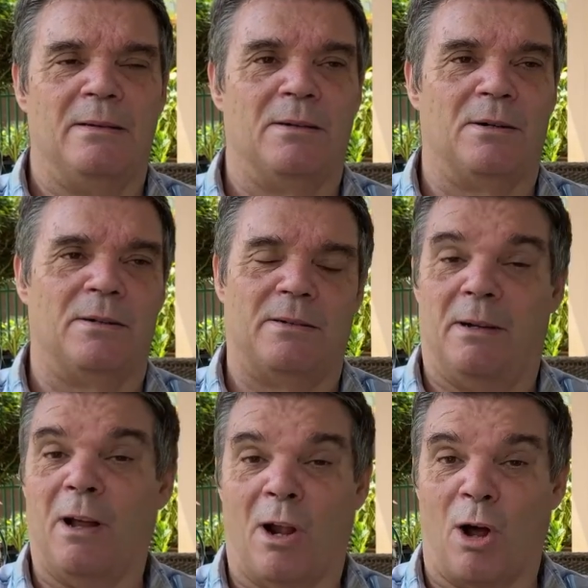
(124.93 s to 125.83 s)

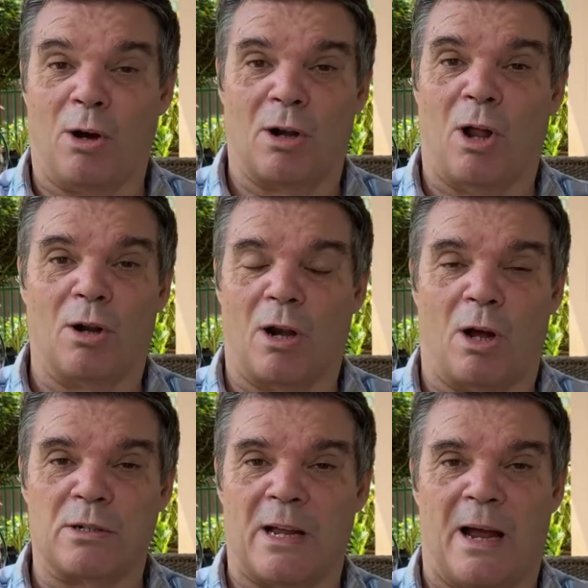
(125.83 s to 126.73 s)
a long, long,
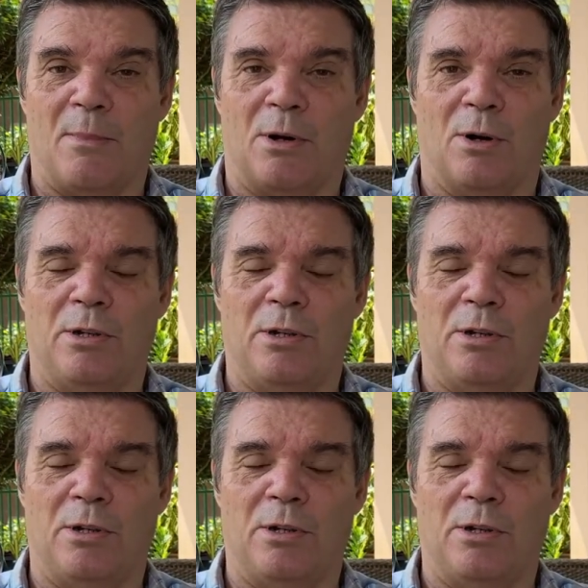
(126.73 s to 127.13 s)
long time ago,